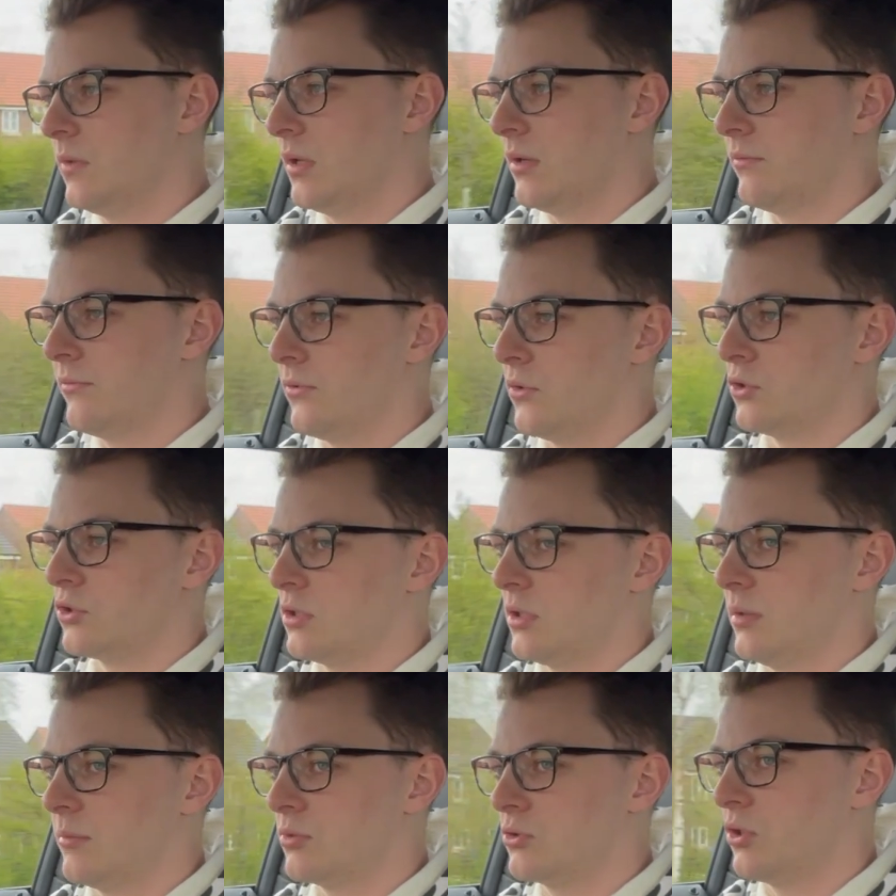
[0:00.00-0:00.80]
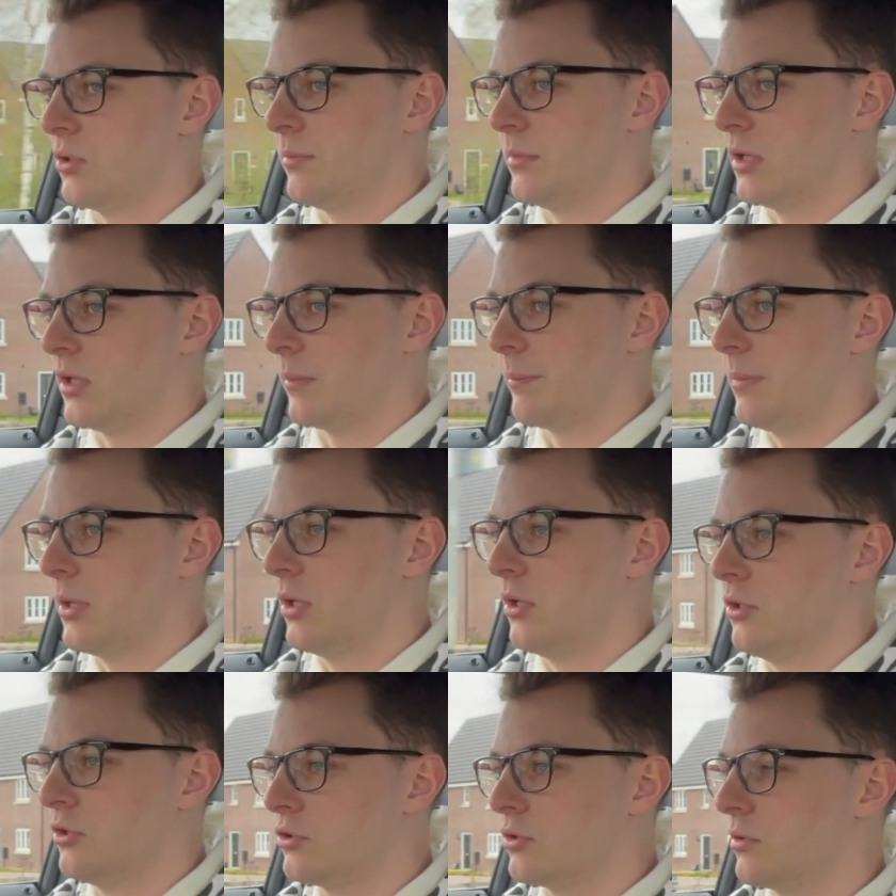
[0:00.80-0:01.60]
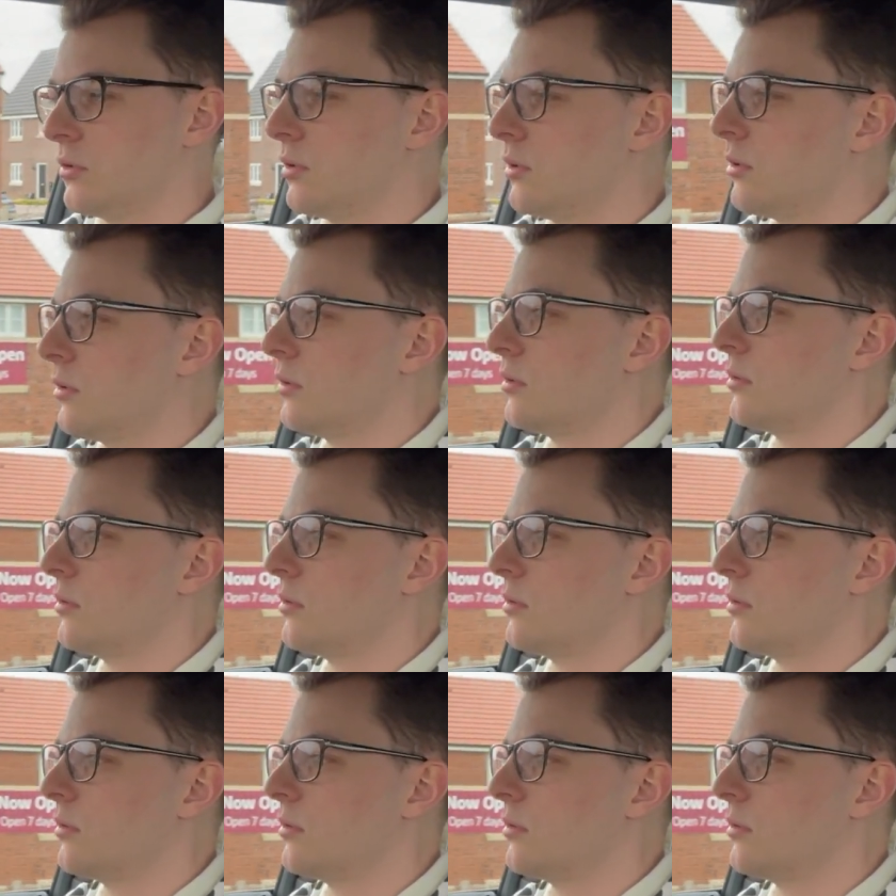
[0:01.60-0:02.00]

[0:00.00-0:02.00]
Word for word: unfortunately, I'm stuck behind at Persia right now